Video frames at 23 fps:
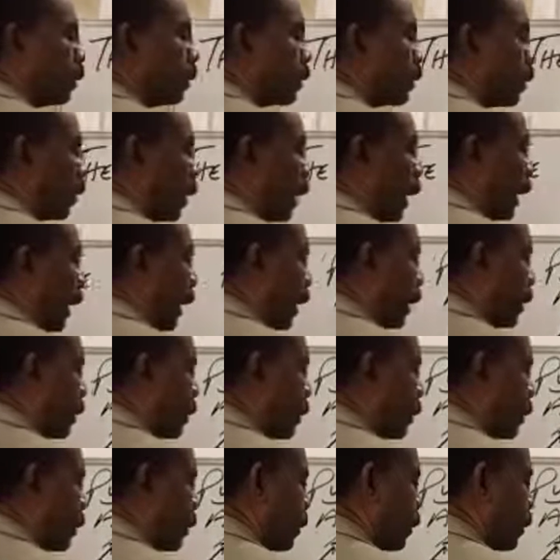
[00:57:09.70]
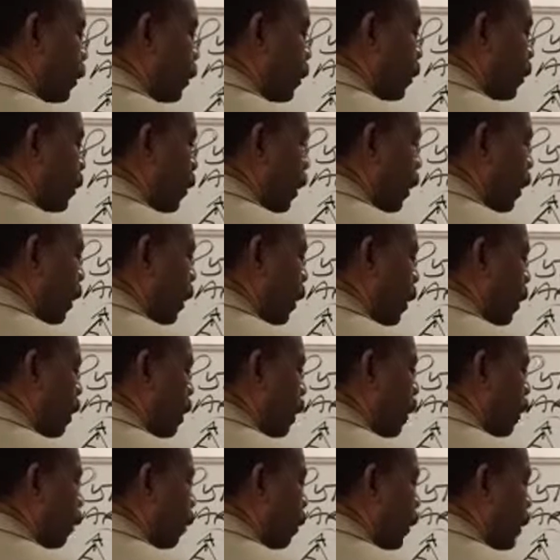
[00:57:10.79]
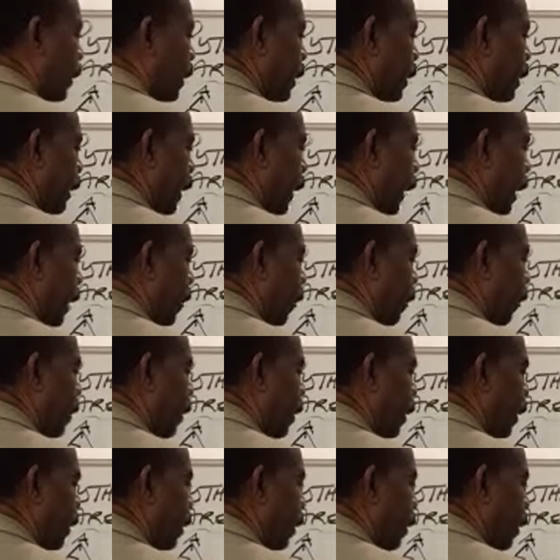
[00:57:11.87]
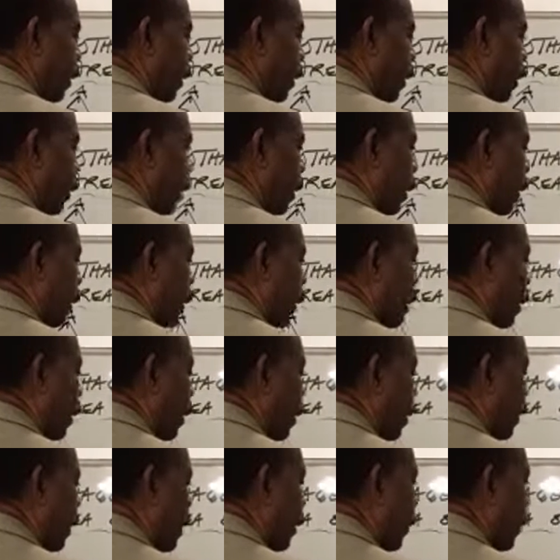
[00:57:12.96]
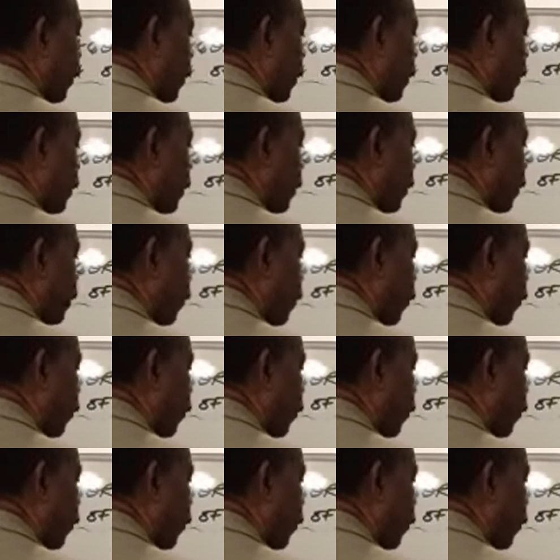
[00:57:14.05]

So h squared plus 81 equals to